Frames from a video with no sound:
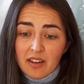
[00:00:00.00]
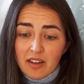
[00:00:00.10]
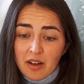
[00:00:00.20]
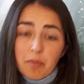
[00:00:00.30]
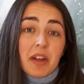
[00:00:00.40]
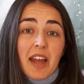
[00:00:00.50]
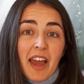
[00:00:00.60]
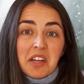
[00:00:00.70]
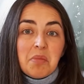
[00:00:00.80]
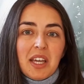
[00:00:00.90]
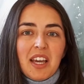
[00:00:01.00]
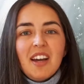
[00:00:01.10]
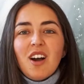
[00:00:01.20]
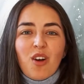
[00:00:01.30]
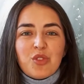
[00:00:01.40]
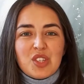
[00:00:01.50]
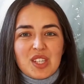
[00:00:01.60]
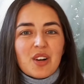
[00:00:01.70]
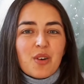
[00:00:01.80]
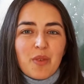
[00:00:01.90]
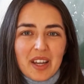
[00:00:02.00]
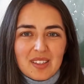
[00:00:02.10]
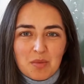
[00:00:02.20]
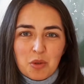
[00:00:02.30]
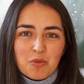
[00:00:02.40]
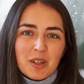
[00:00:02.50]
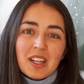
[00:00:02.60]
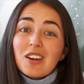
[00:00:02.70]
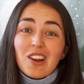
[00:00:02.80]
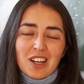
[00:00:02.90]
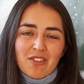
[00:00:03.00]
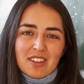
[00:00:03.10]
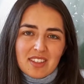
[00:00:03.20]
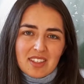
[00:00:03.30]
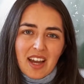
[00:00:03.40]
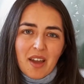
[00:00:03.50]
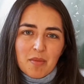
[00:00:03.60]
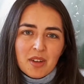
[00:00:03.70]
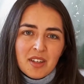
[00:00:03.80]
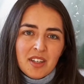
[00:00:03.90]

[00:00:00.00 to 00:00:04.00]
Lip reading: an enemy of the zero waste movement, and not having the time